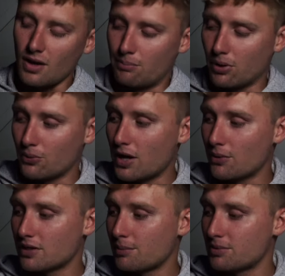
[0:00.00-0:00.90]
yeah,
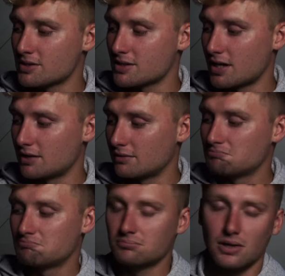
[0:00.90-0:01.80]
with that being said,
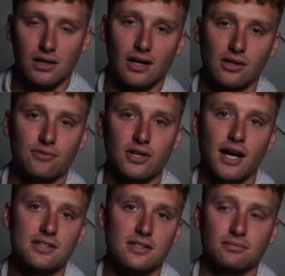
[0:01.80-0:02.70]
I love you
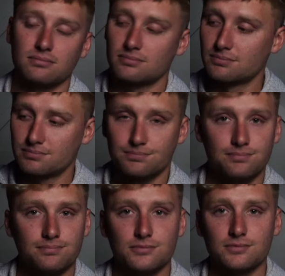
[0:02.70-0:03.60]
guys, and
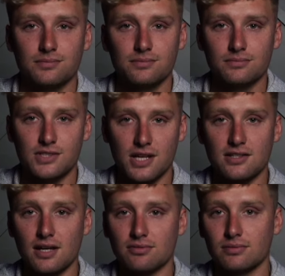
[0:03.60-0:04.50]
stay safe.